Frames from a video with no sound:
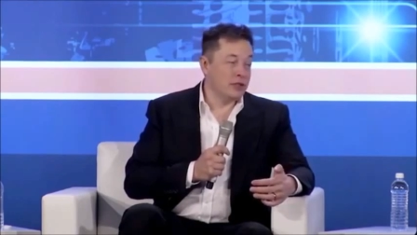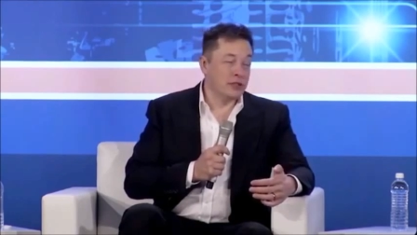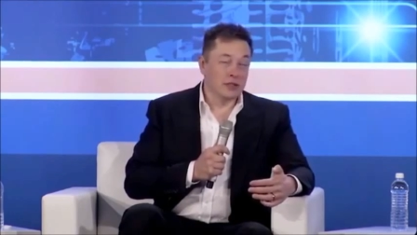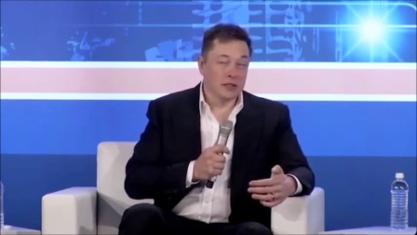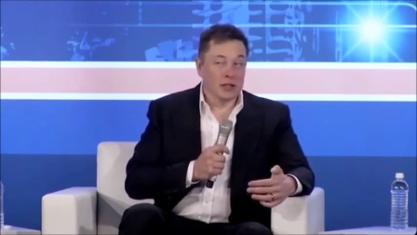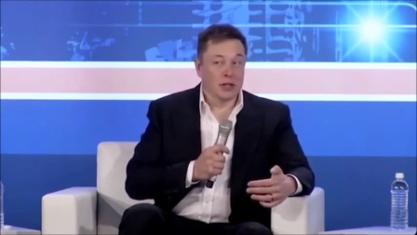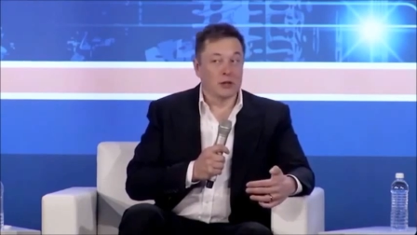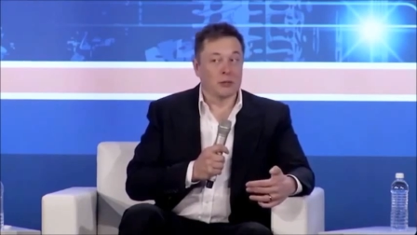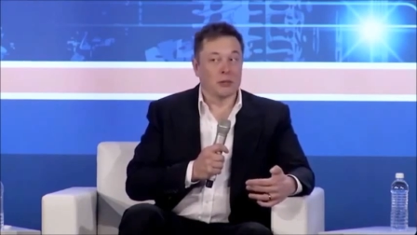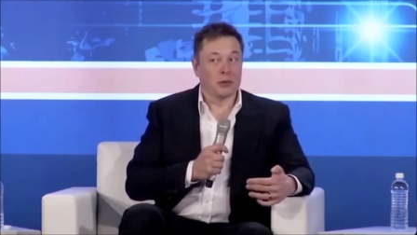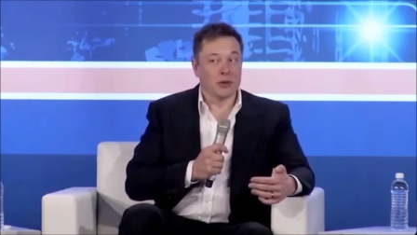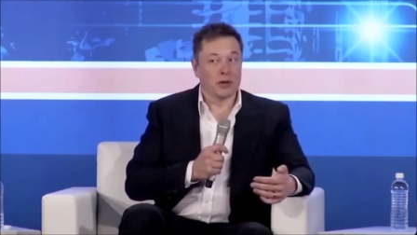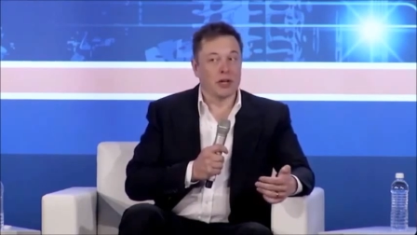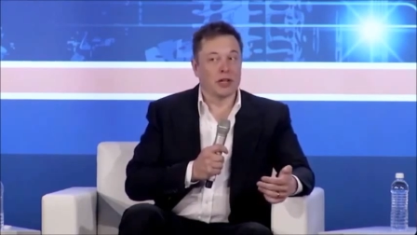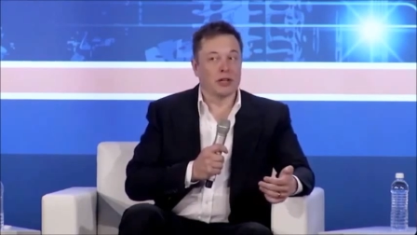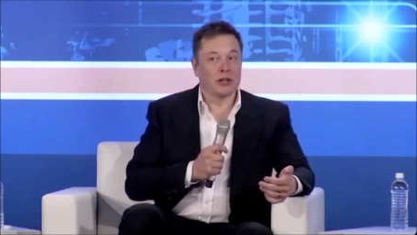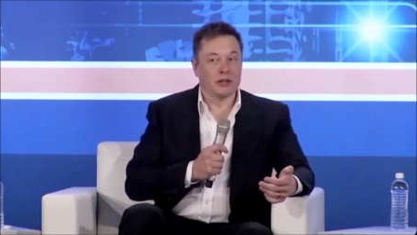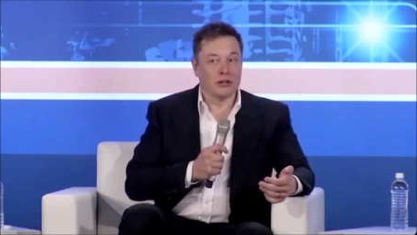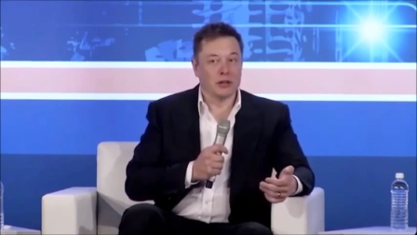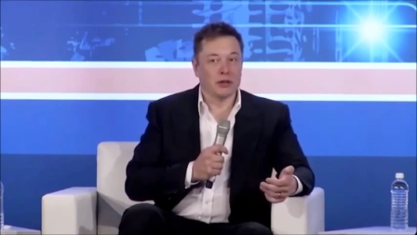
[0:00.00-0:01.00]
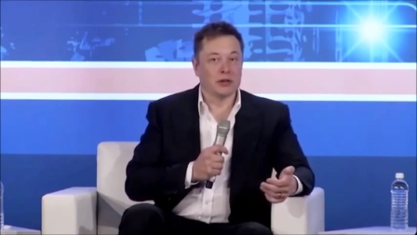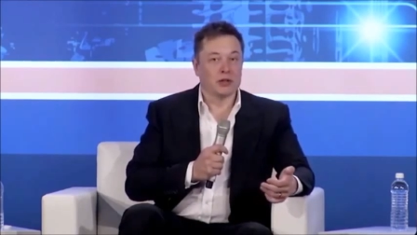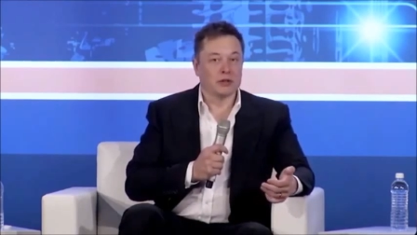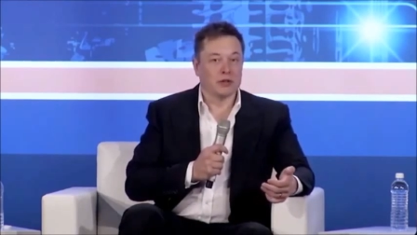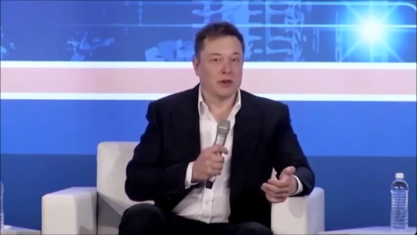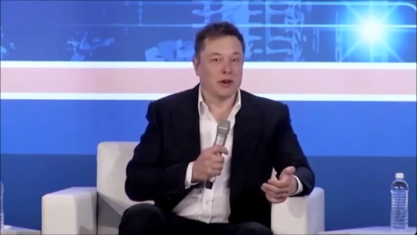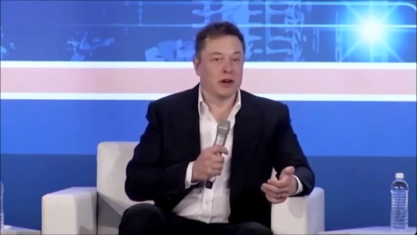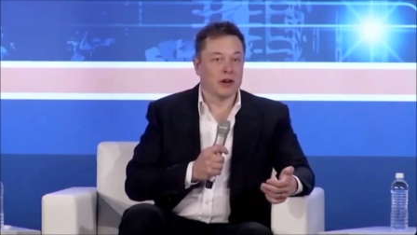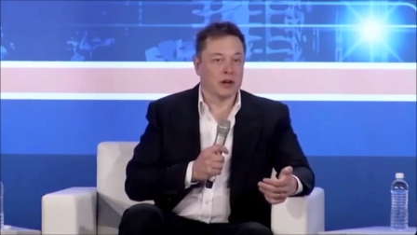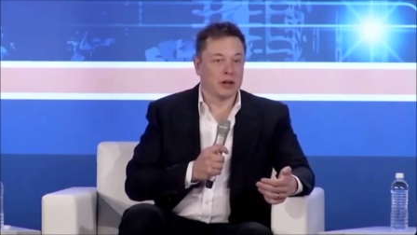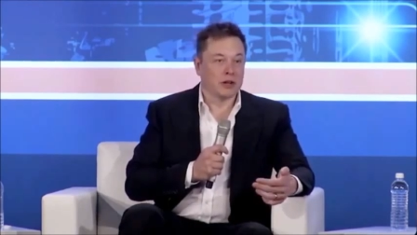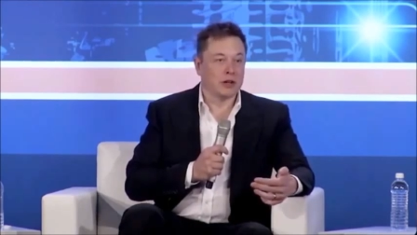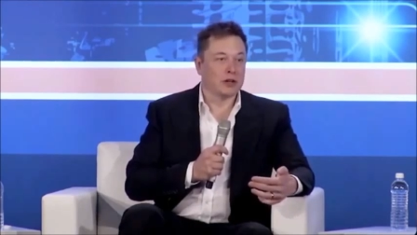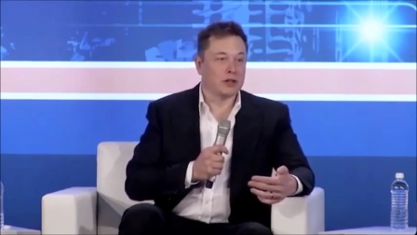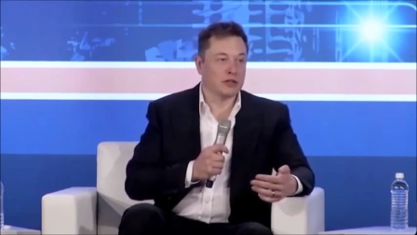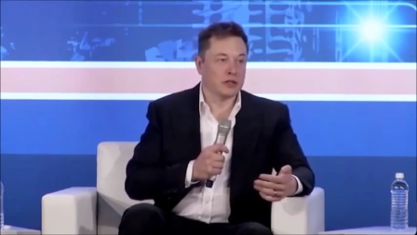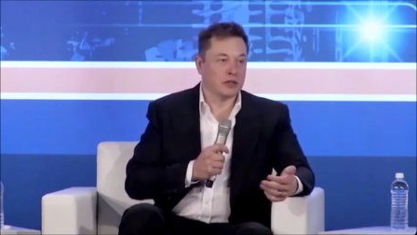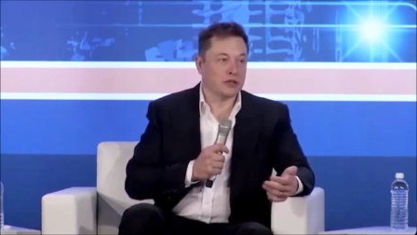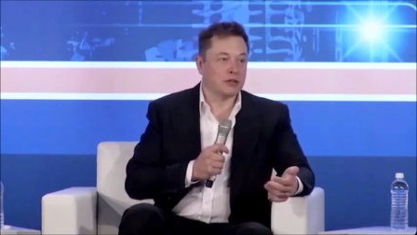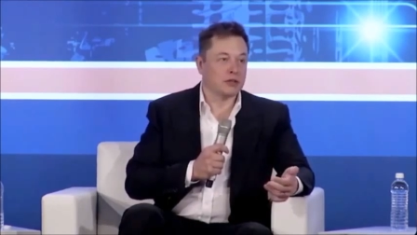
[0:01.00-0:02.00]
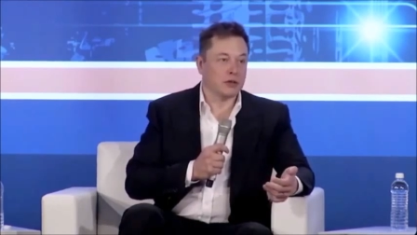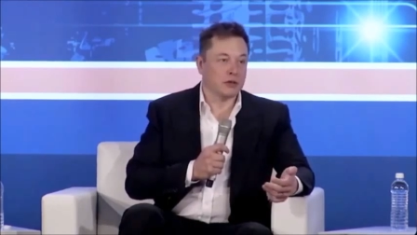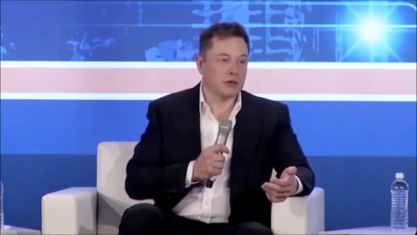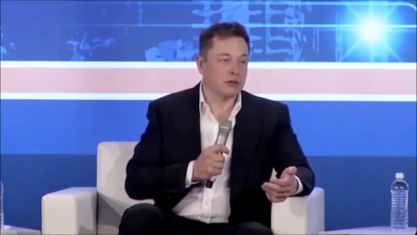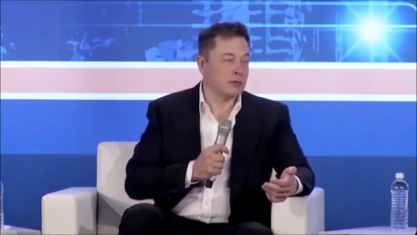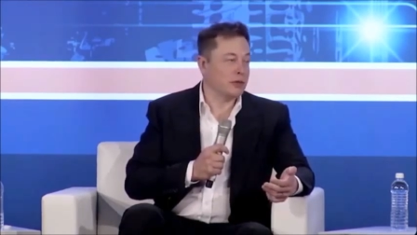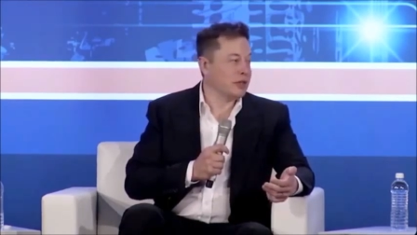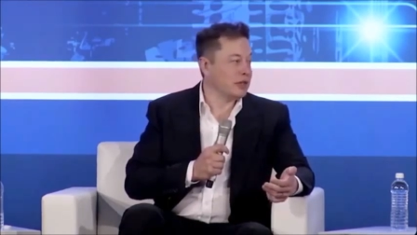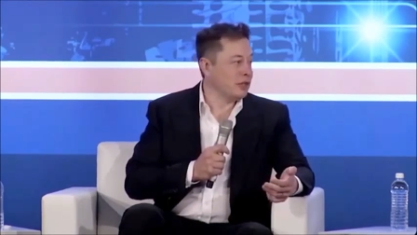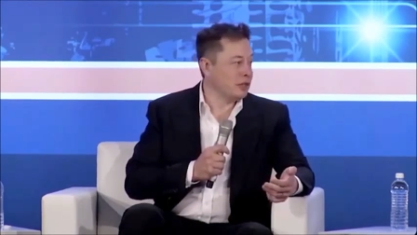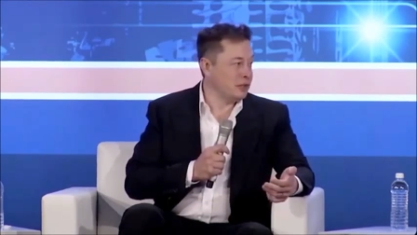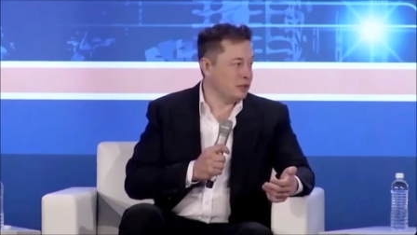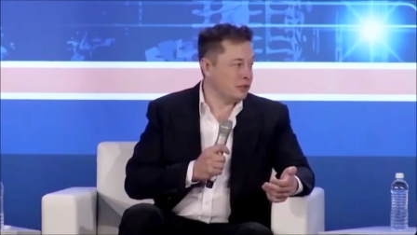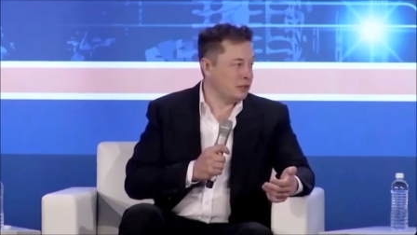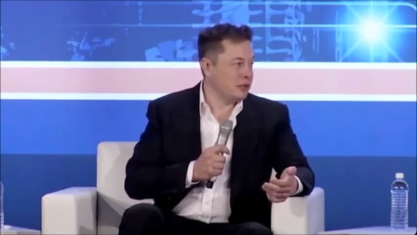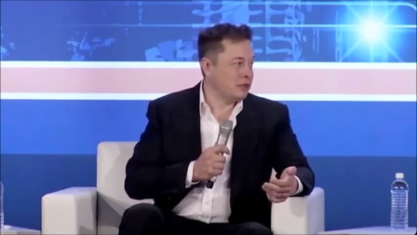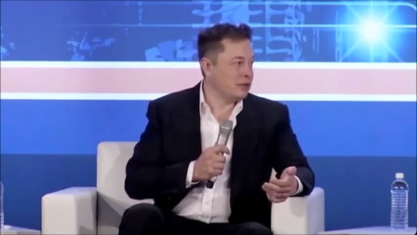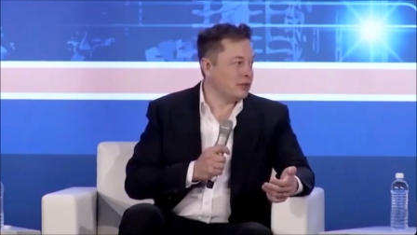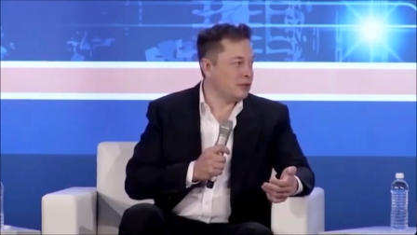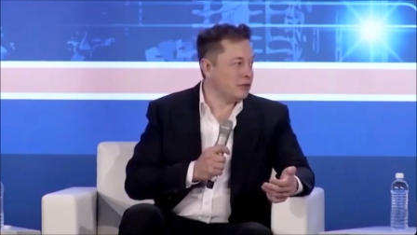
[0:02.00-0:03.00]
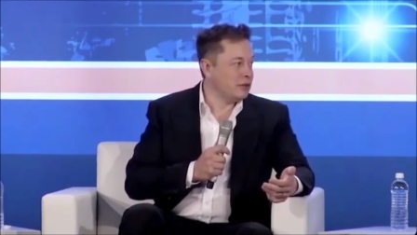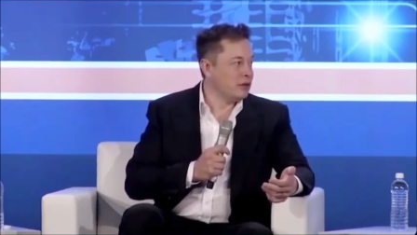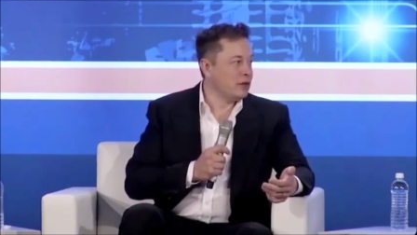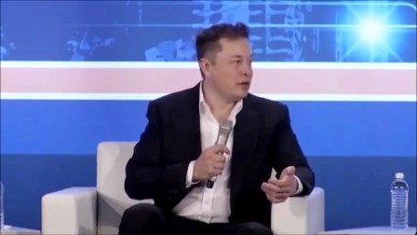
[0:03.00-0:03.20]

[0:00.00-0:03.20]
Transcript: that's still a pretty huge market because it's sort of millions of